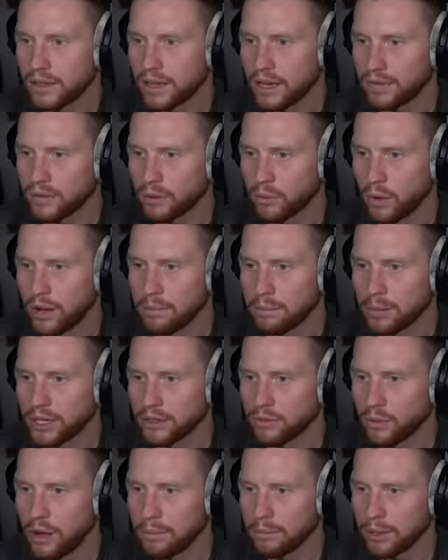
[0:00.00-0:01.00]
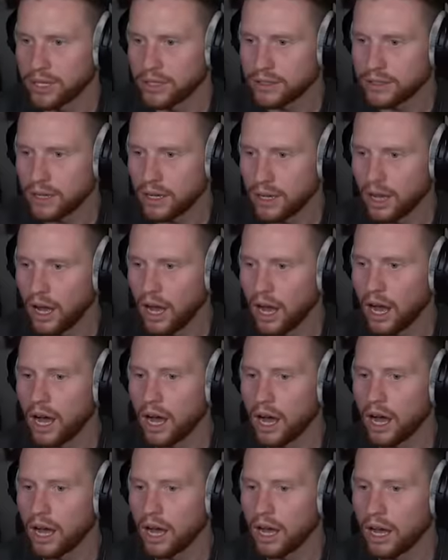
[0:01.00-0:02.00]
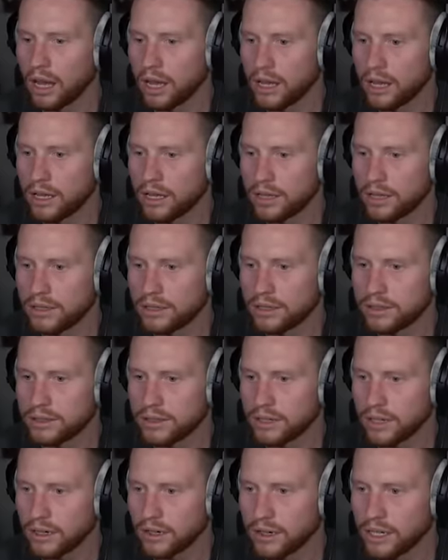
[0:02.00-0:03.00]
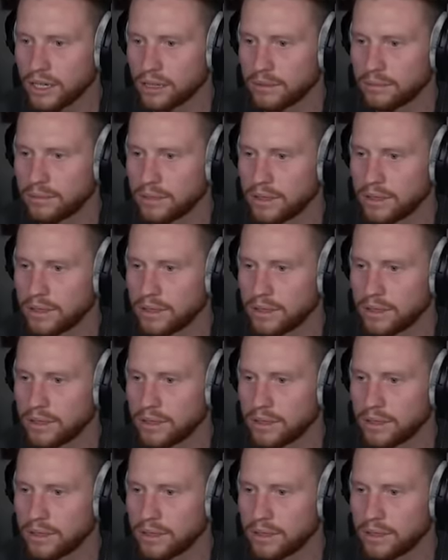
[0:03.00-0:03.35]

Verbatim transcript: After one bunny, one bunny. It's quite cold. Oh. Watch out behind you, mate. Did I not hit him?